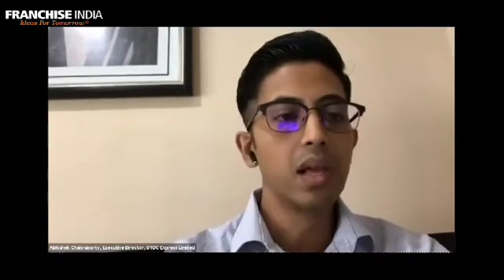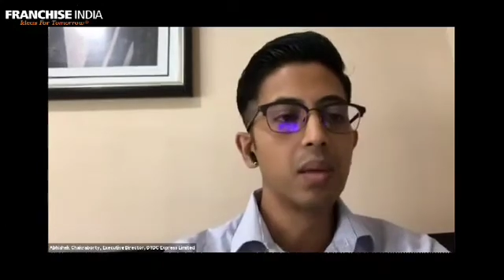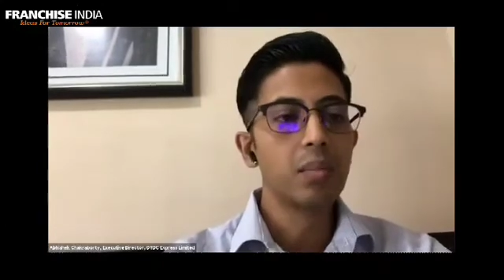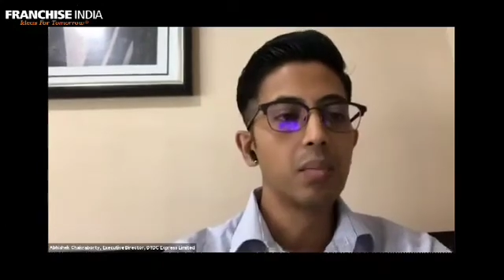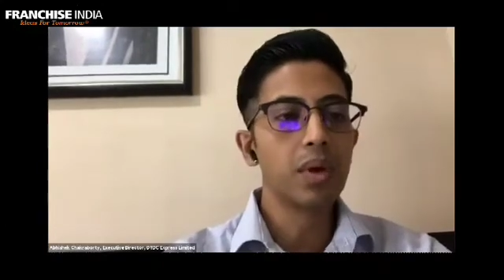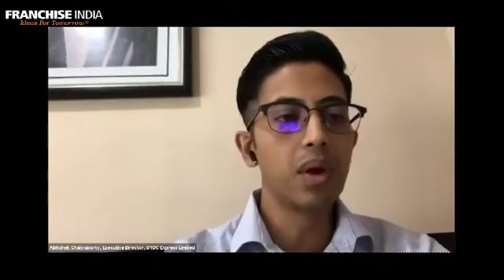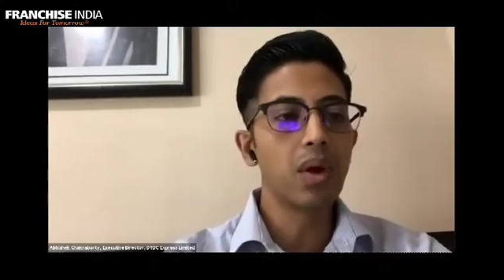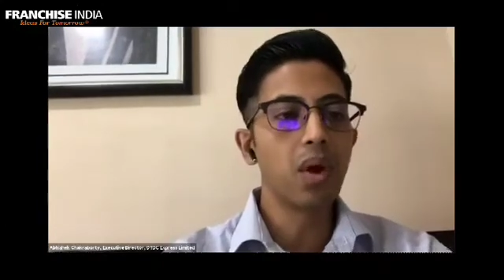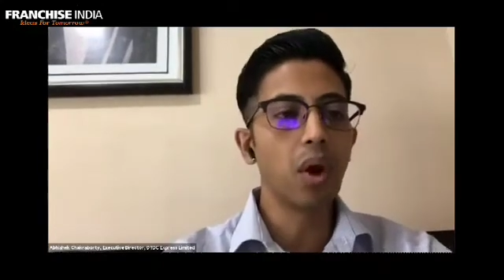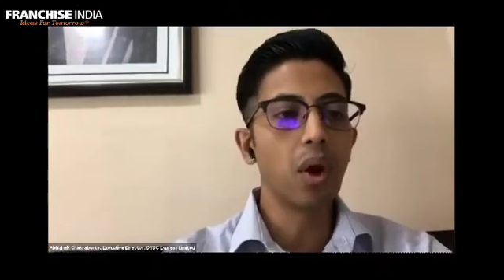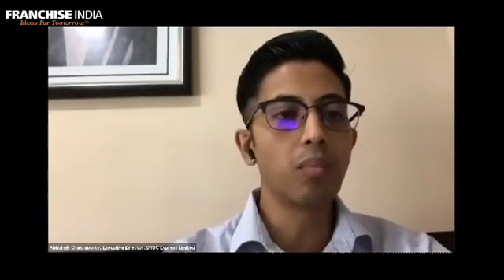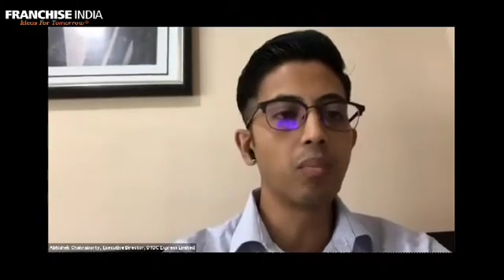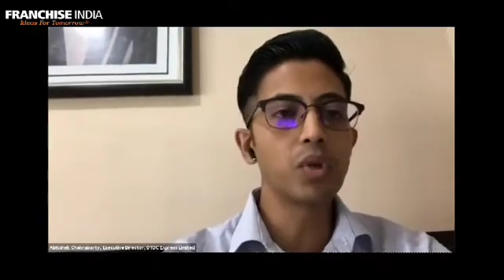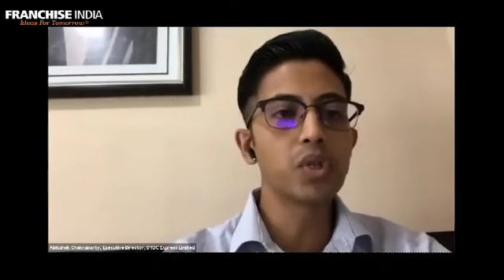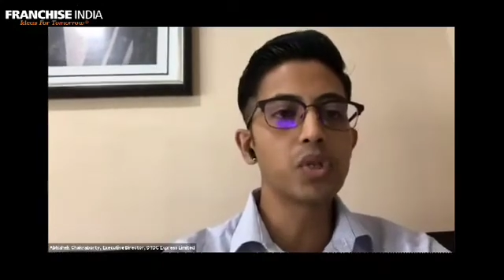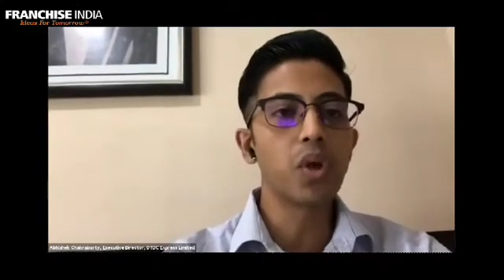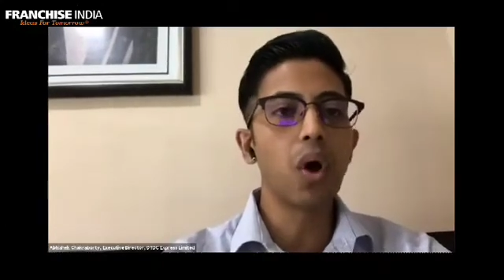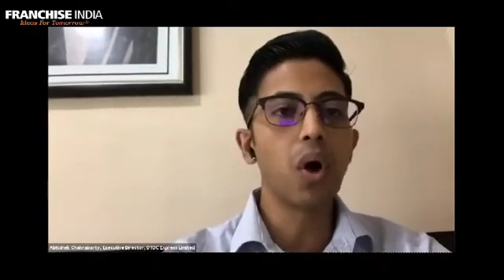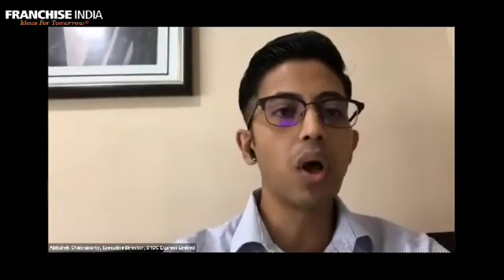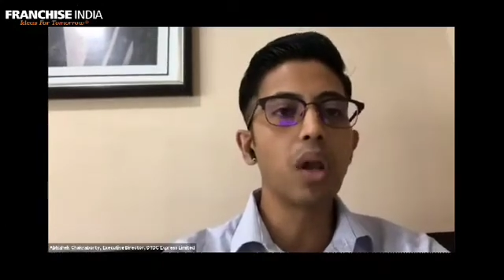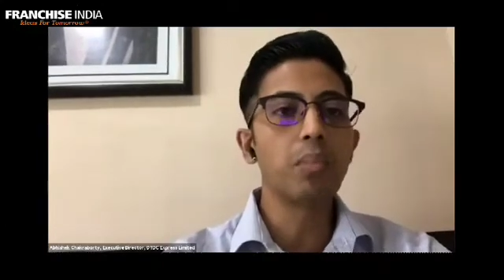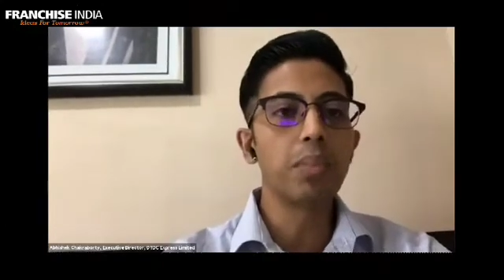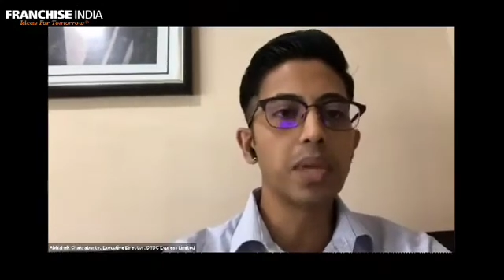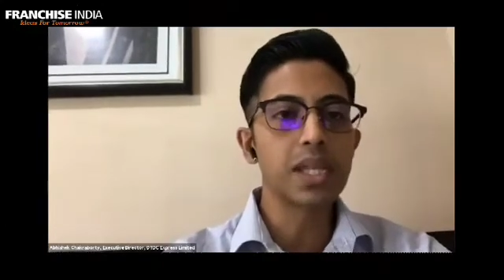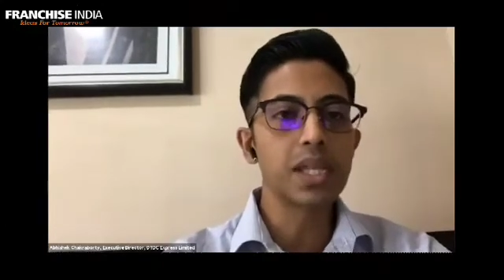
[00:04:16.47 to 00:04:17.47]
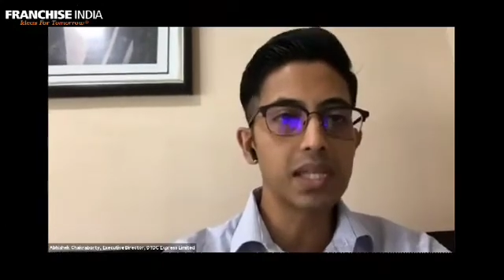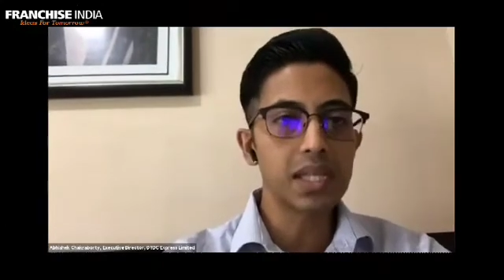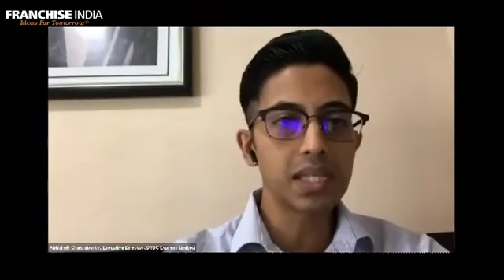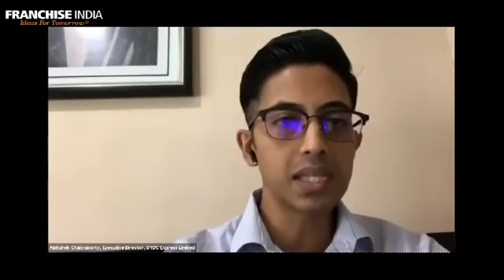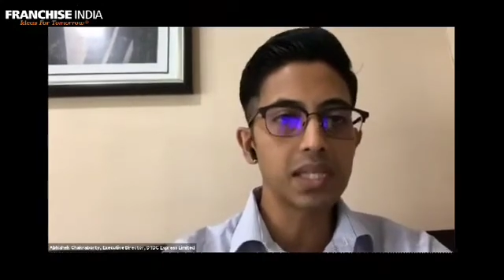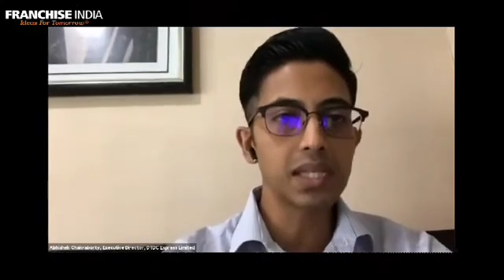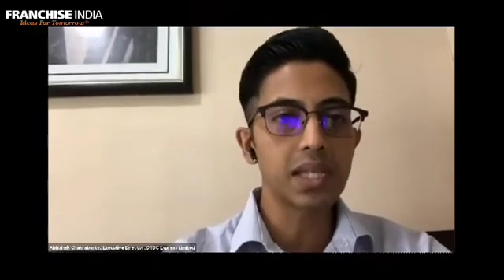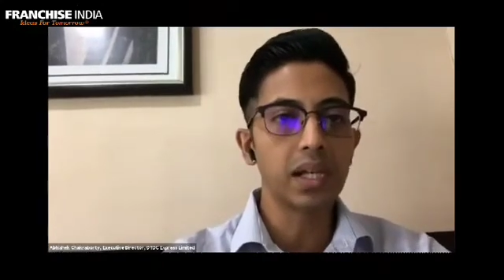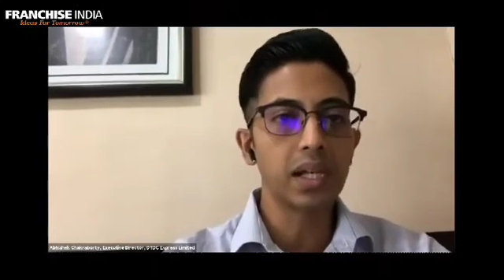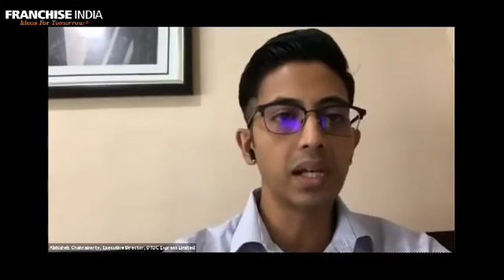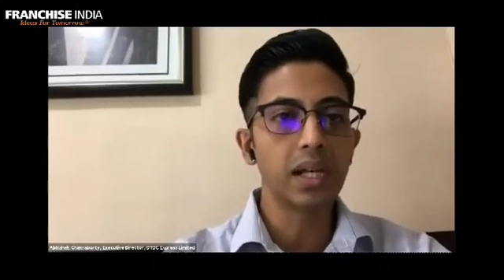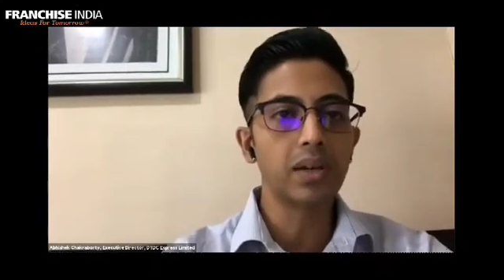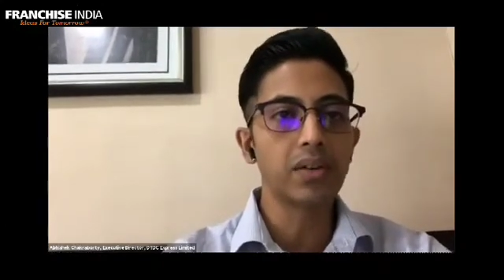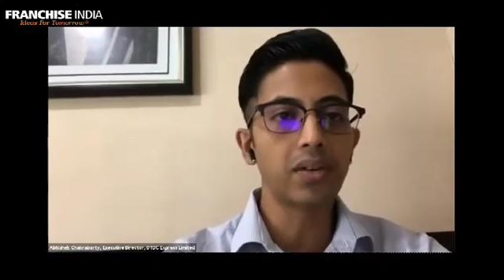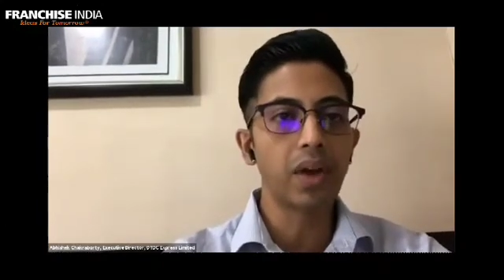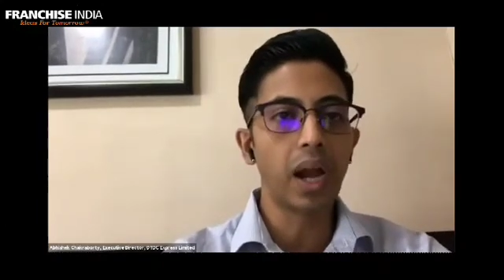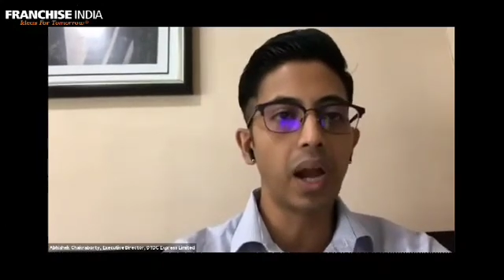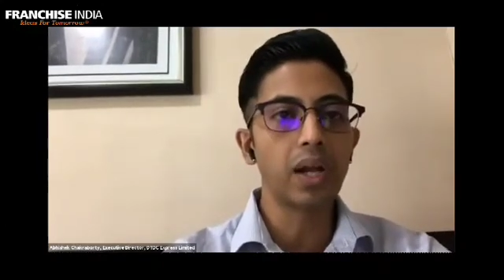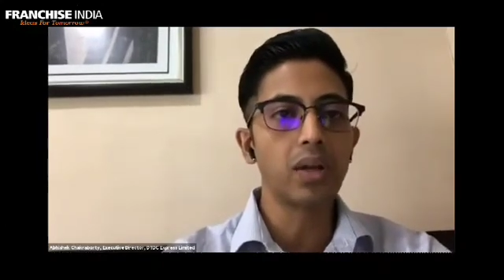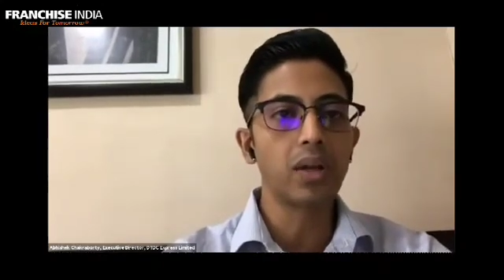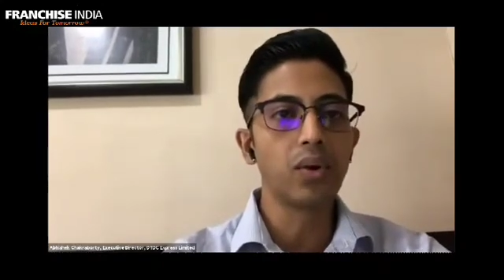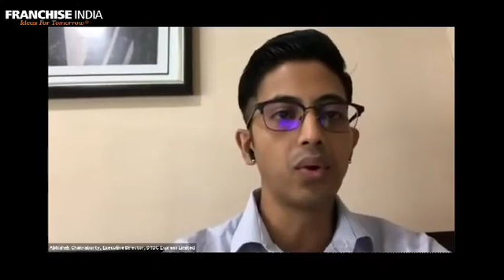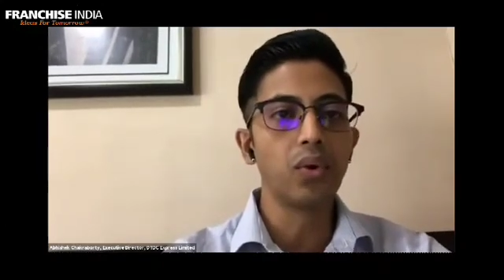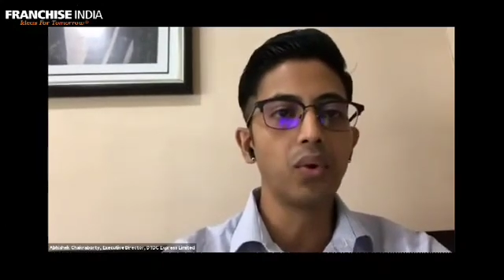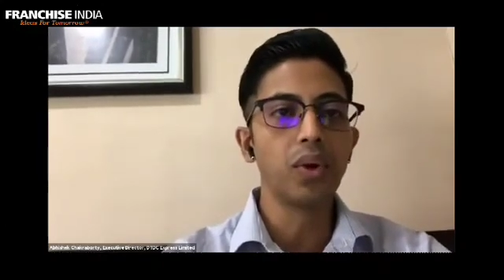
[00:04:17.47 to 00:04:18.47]
But in almost all businesses that he
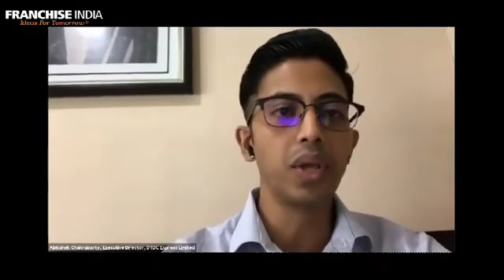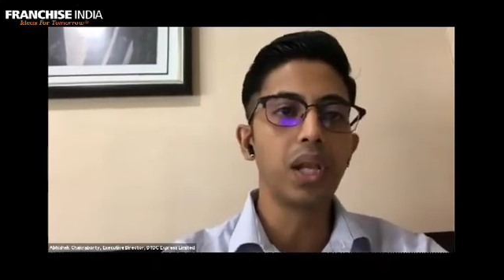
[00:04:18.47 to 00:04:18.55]
tried to do,